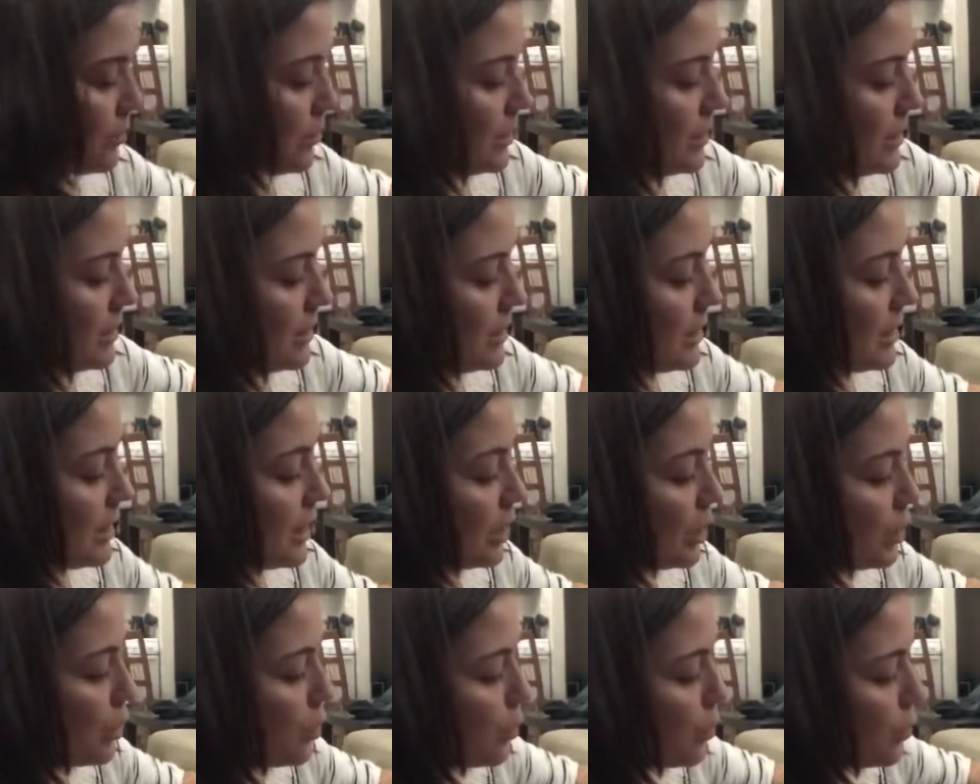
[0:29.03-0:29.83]
was this
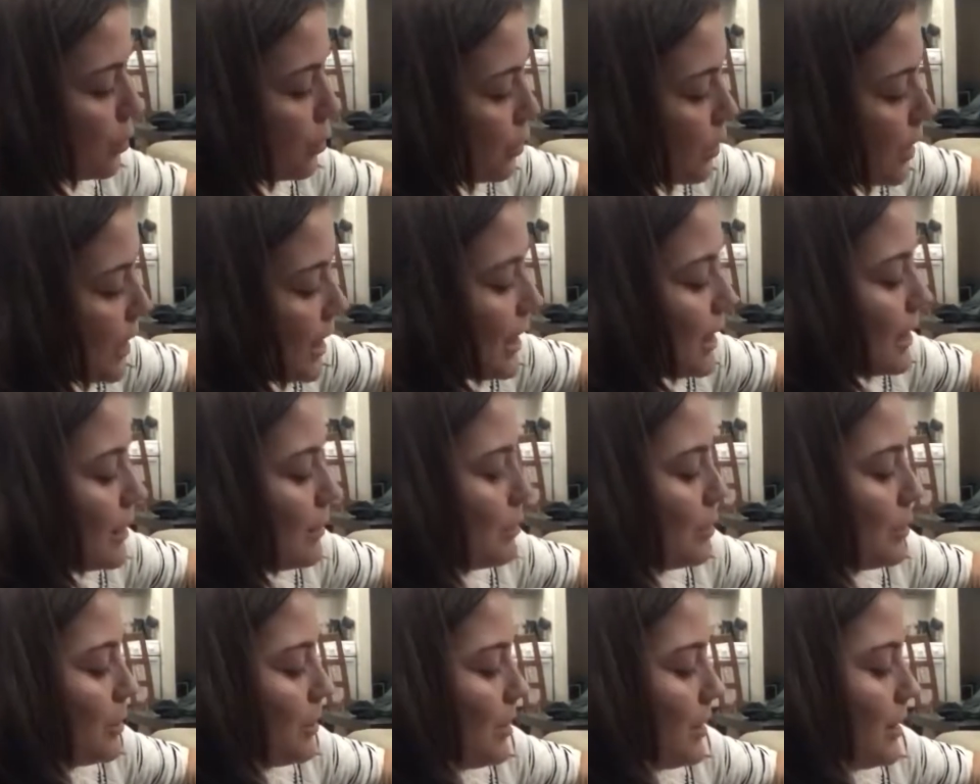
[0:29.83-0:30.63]

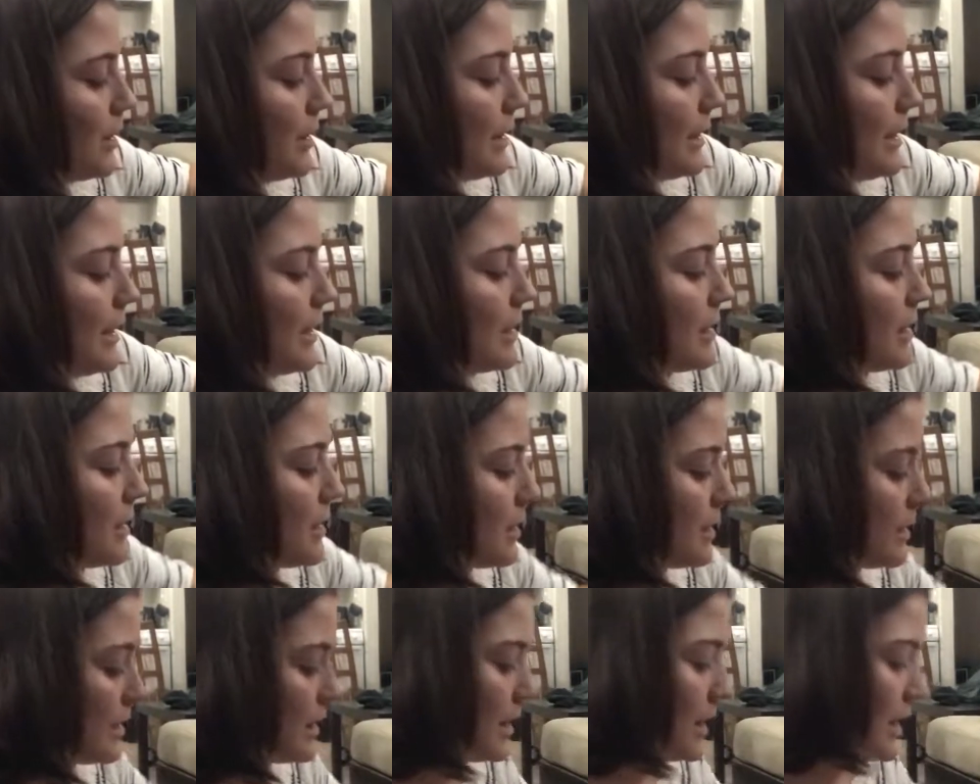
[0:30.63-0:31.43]
incredible
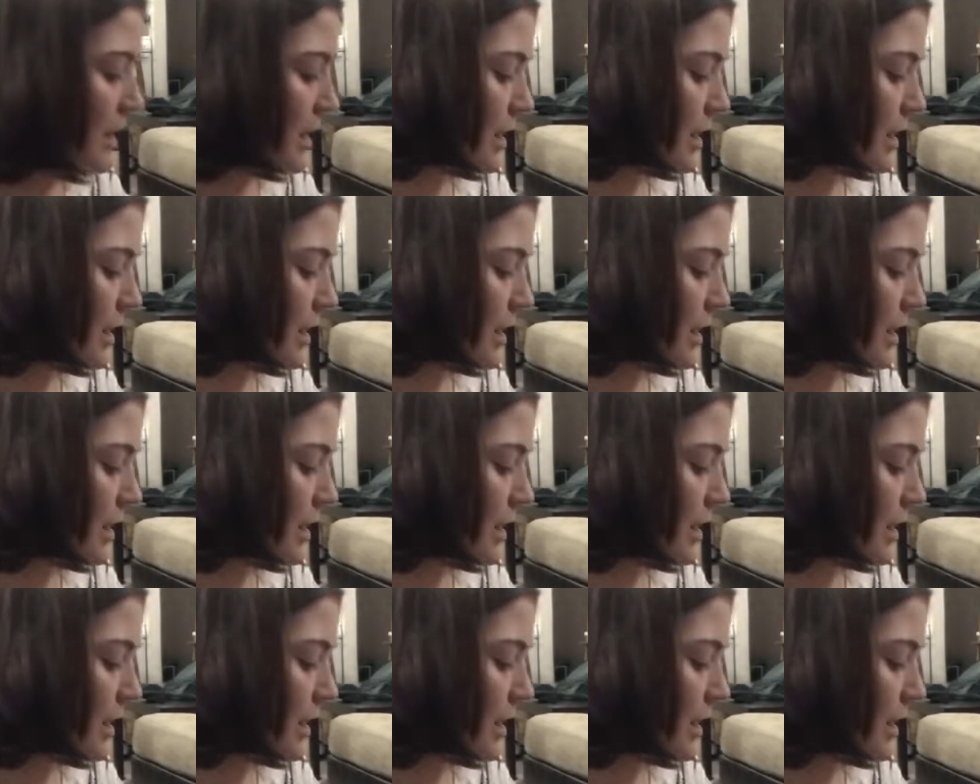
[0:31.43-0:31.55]
artist